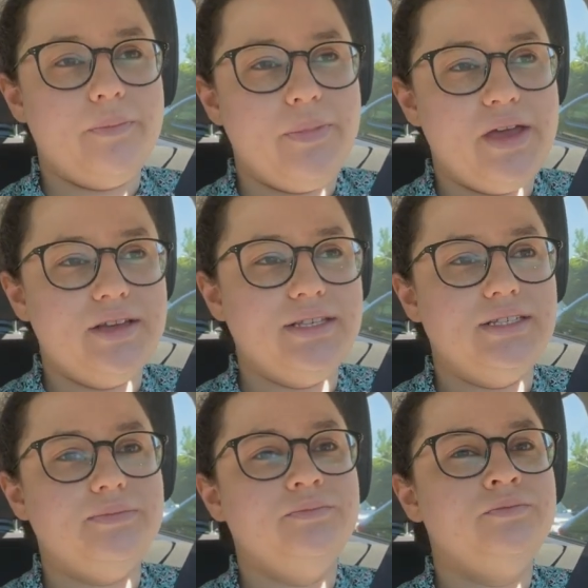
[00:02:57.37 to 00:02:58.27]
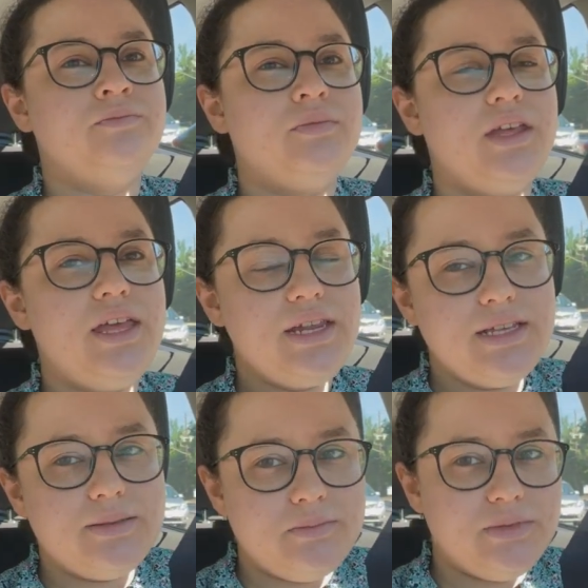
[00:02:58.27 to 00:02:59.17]
because it
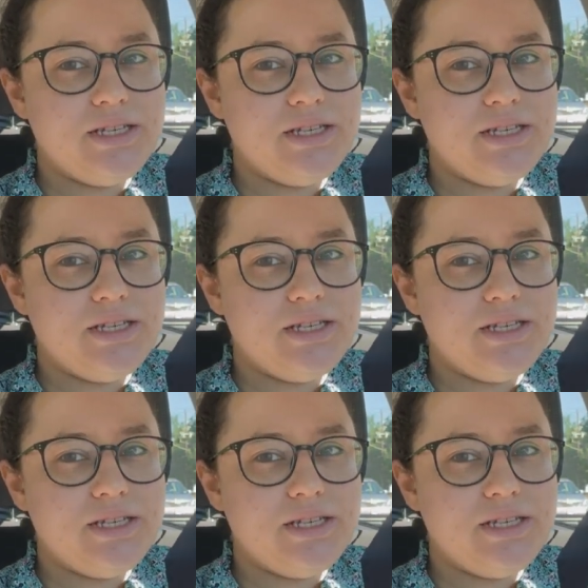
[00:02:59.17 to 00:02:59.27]
is